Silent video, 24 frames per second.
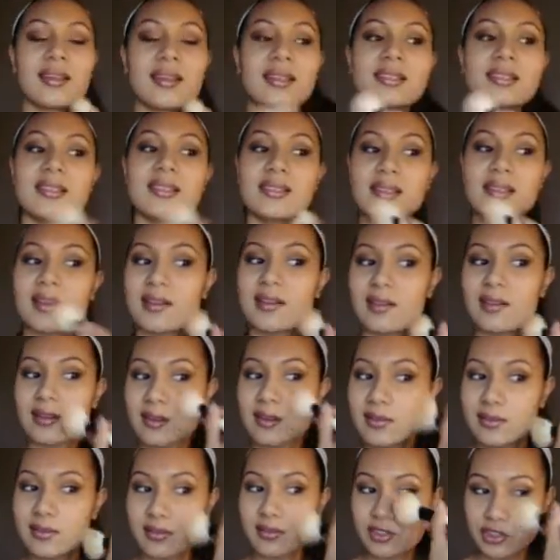This is
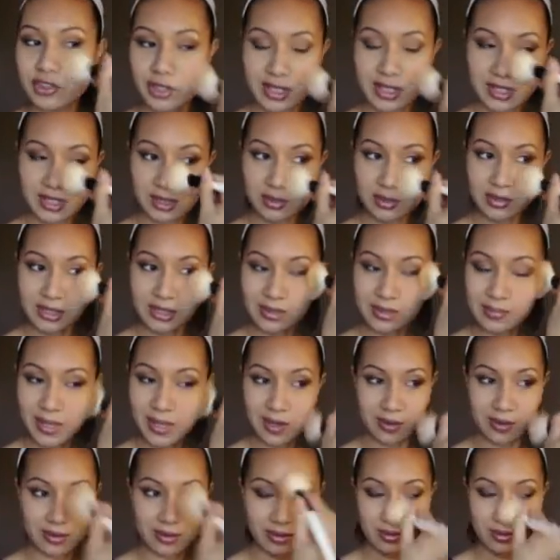a translucent
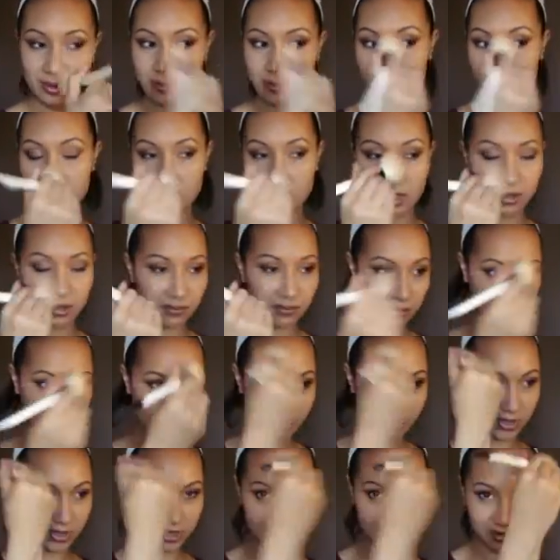powder, so it won't cover
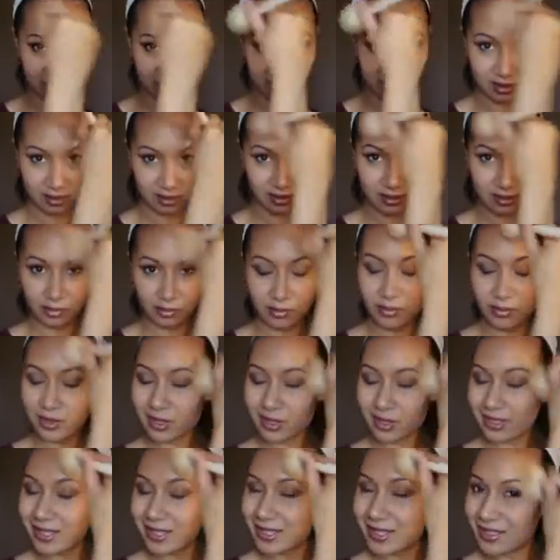up any of your
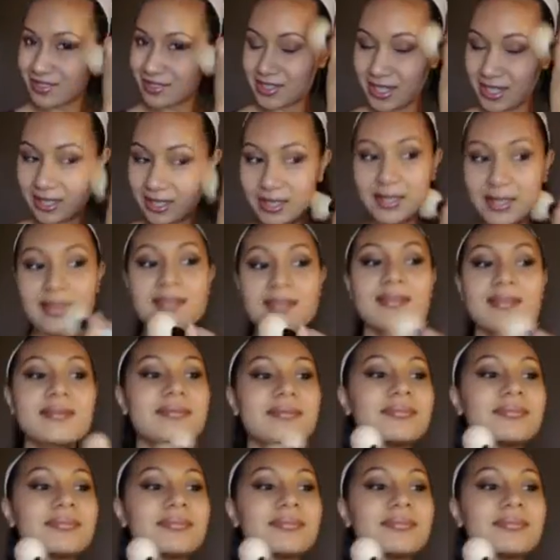work that you did.